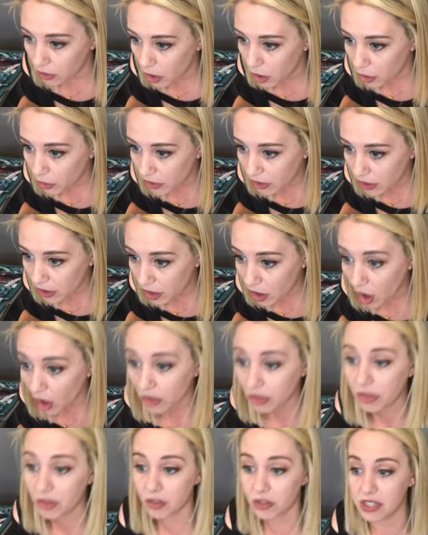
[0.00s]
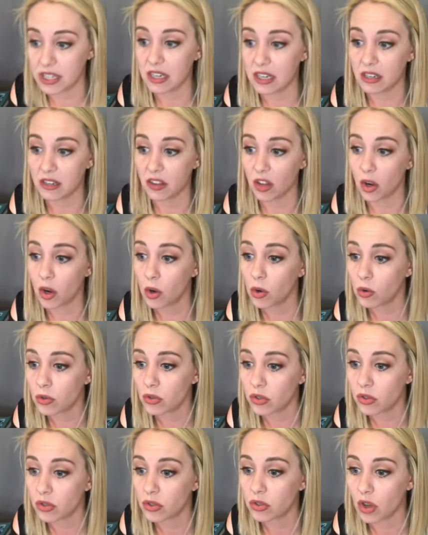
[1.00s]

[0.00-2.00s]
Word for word: know there are 13 of those,